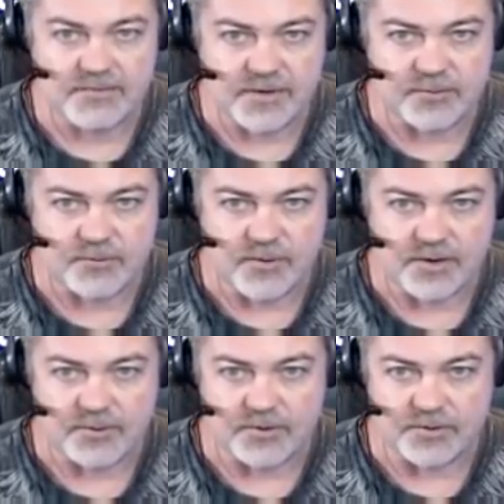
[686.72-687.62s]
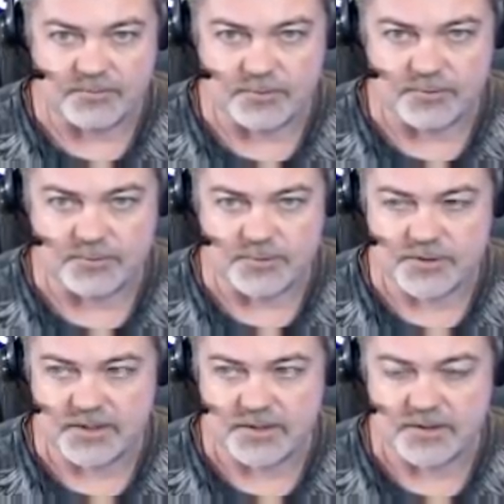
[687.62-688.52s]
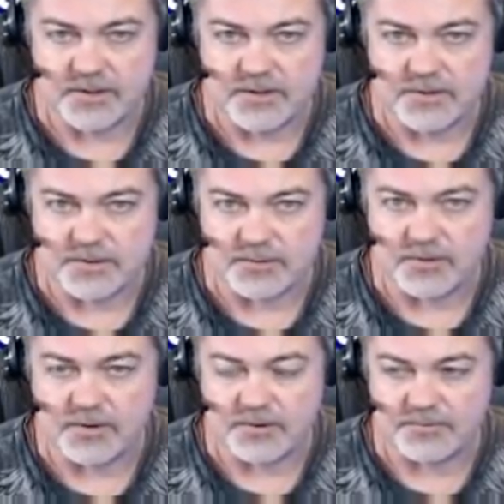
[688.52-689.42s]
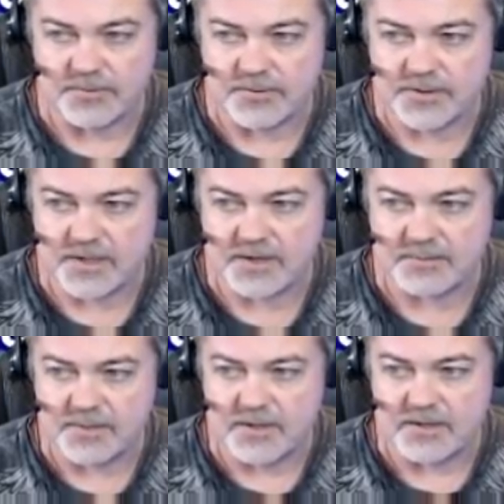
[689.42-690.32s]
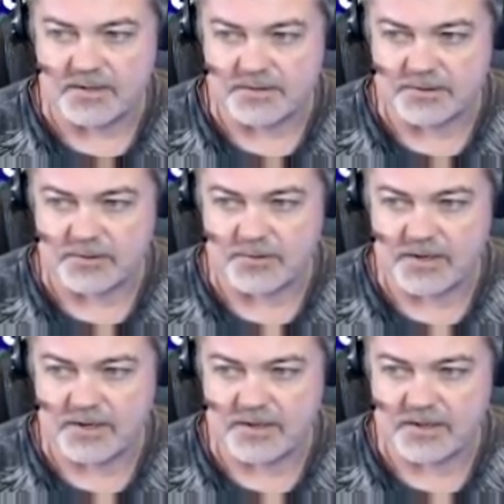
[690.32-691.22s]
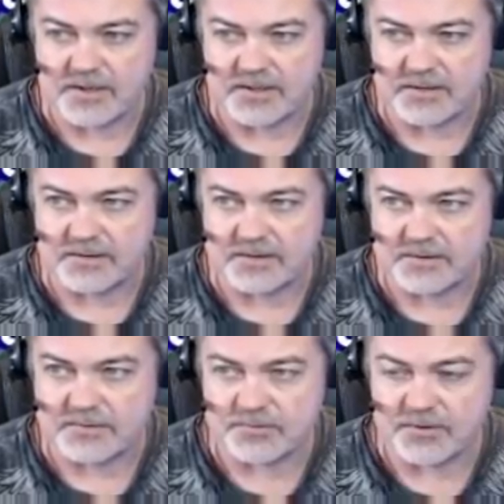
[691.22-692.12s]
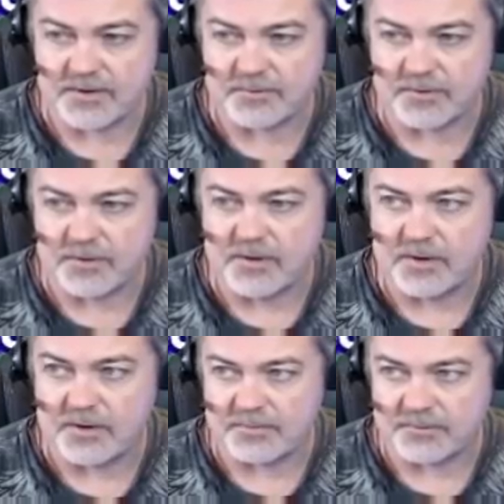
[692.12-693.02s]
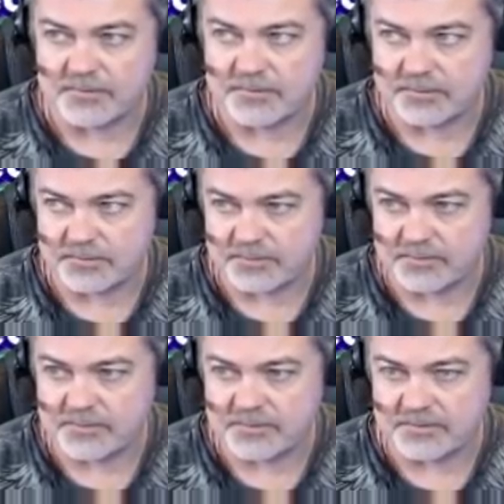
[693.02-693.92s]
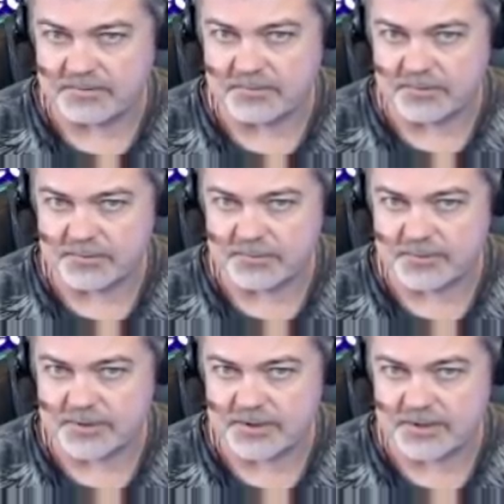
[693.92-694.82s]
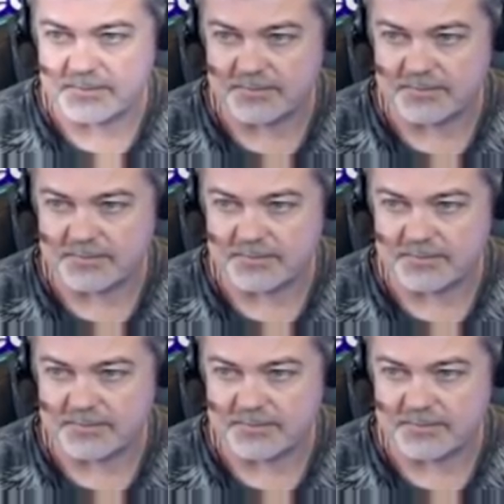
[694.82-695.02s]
that driver on the virtual machine, so our first step is to go ahead and get this driver over to the virtual machine.